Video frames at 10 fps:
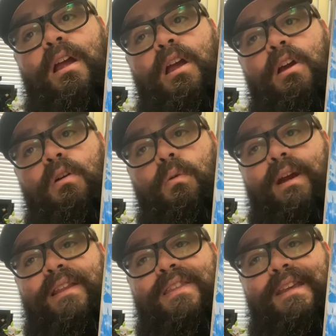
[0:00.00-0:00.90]

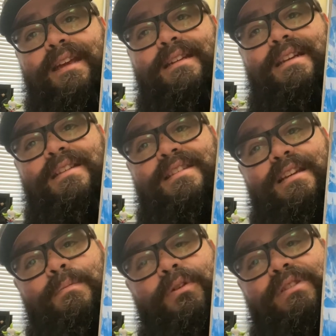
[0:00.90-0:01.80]
with the
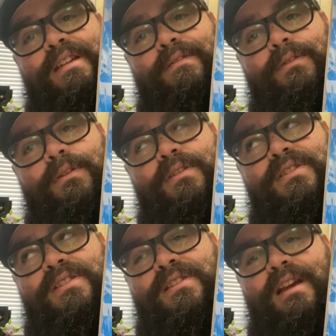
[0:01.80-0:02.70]
DC
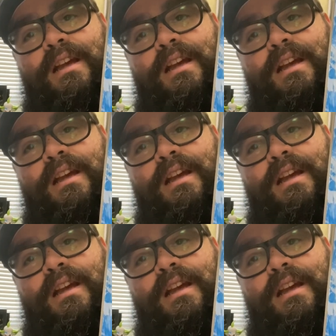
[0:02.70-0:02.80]
Multiverse